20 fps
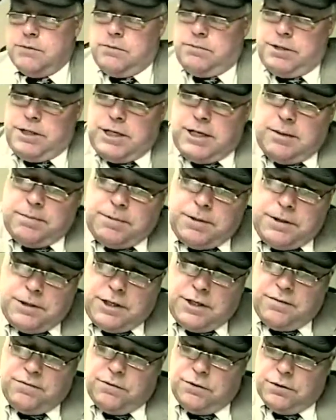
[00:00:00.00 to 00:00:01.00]
we'll be happy to
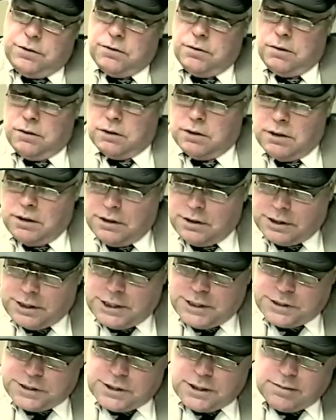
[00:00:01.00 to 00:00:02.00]
give you the court
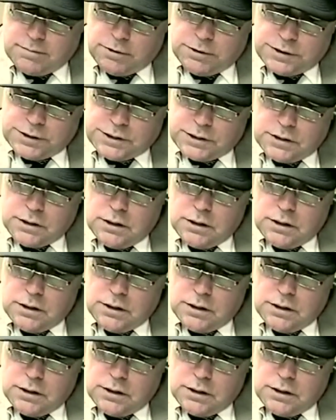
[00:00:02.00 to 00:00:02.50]
case numbers.